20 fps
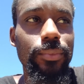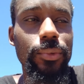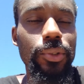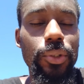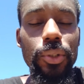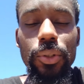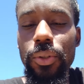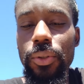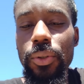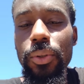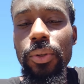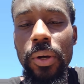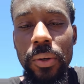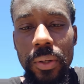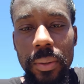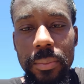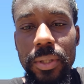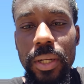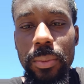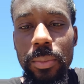you know what
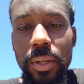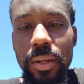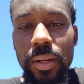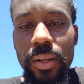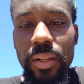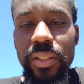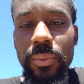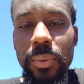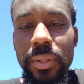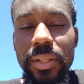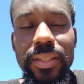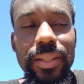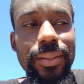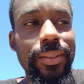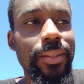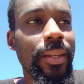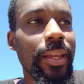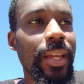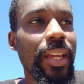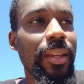I'm talking about. I don't even want to say
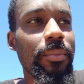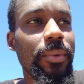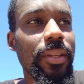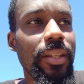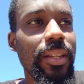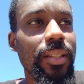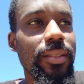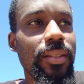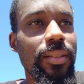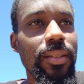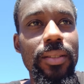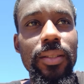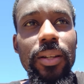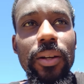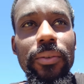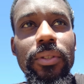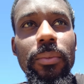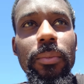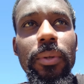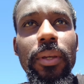the name. It doesn't
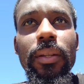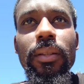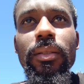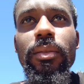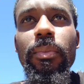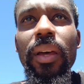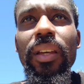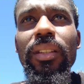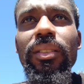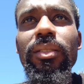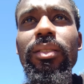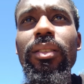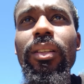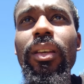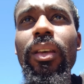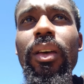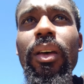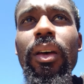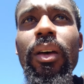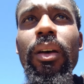deserve to be in the space.
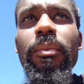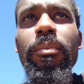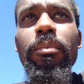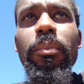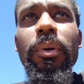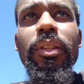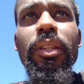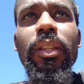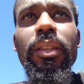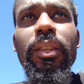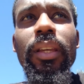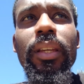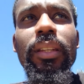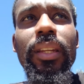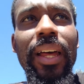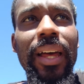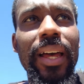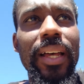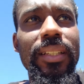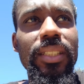But the thing
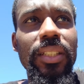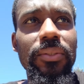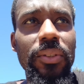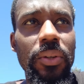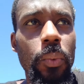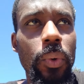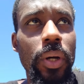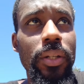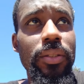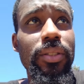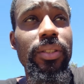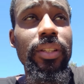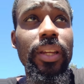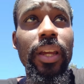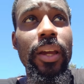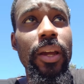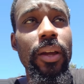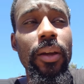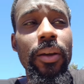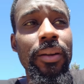that has everyone
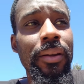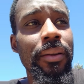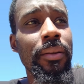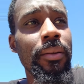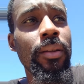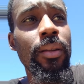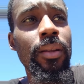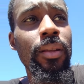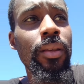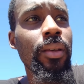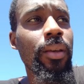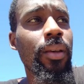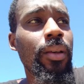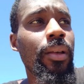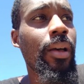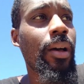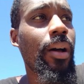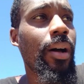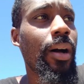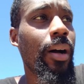scared and
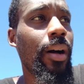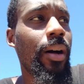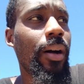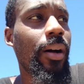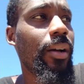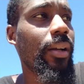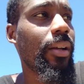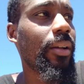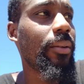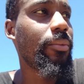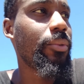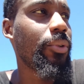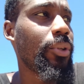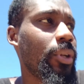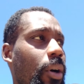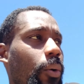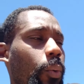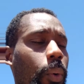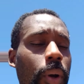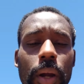
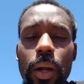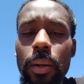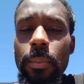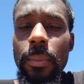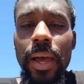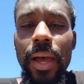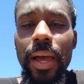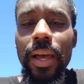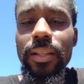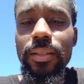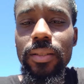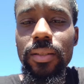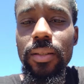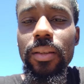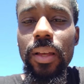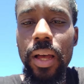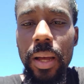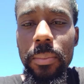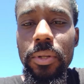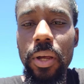wearing masks.
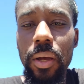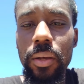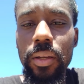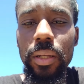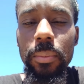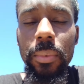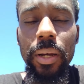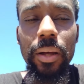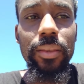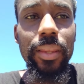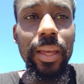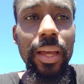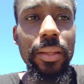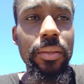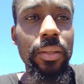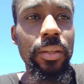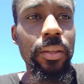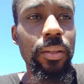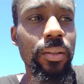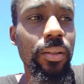I'm talking about that
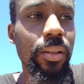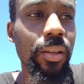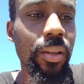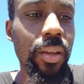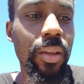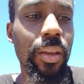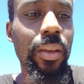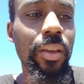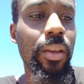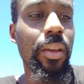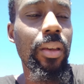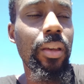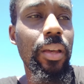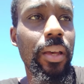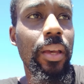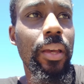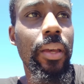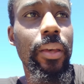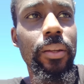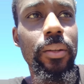thing.
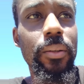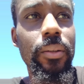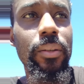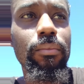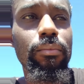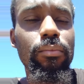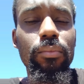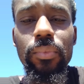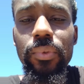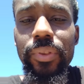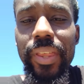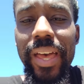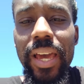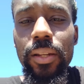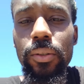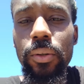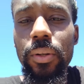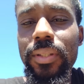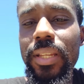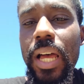And
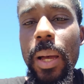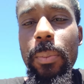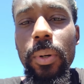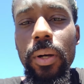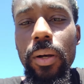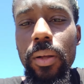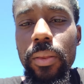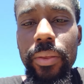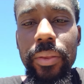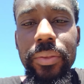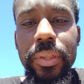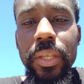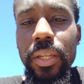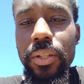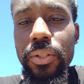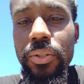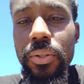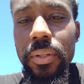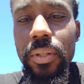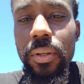that on top of the
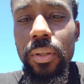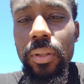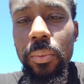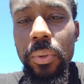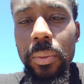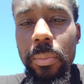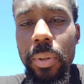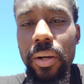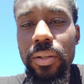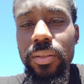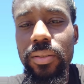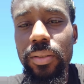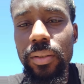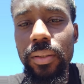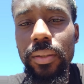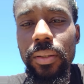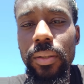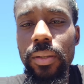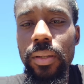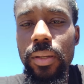things you're dealing with
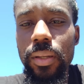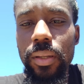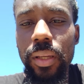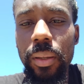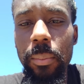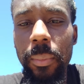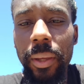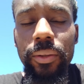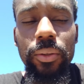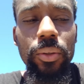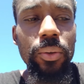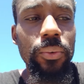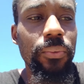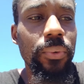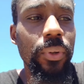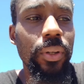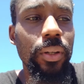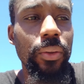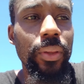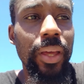personally can make you
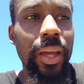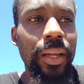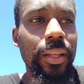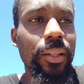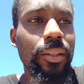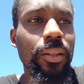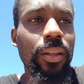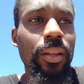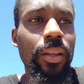feel that,